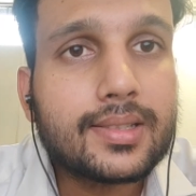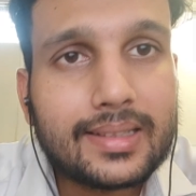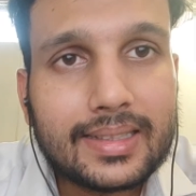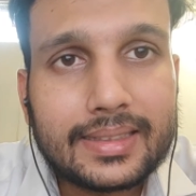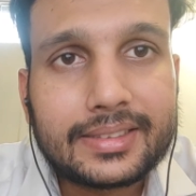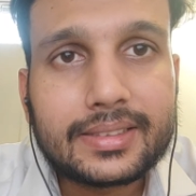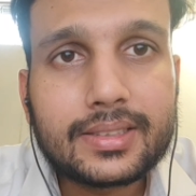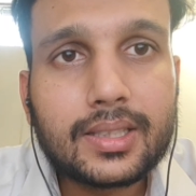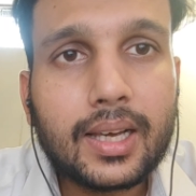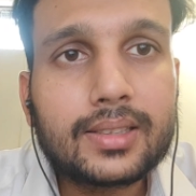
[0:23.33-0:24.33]

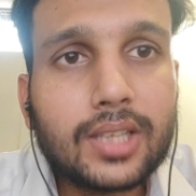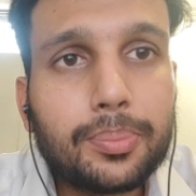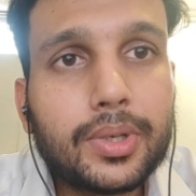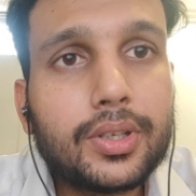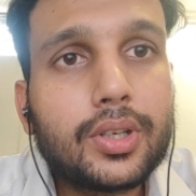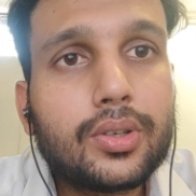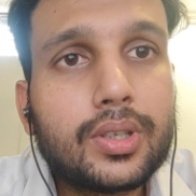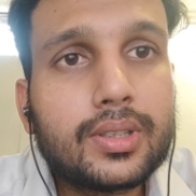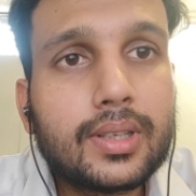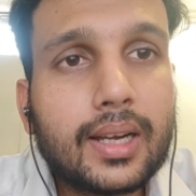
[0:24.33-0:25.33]
Nationalists accepted
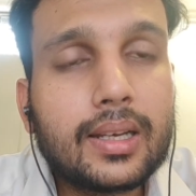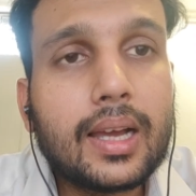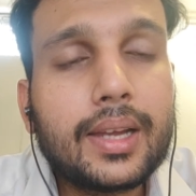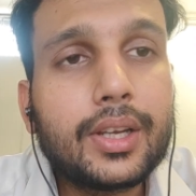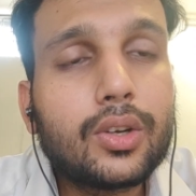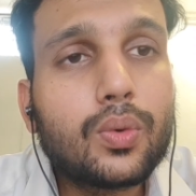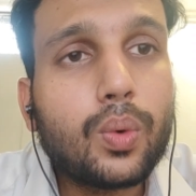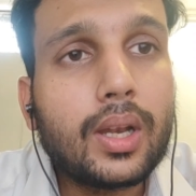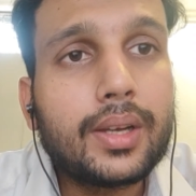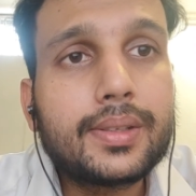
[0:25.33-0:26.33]
a decline
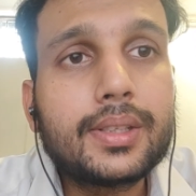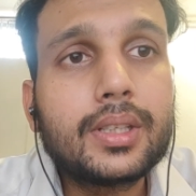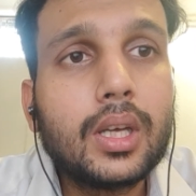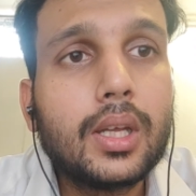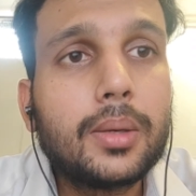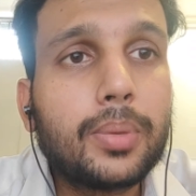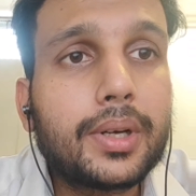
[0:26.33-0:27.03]
in quality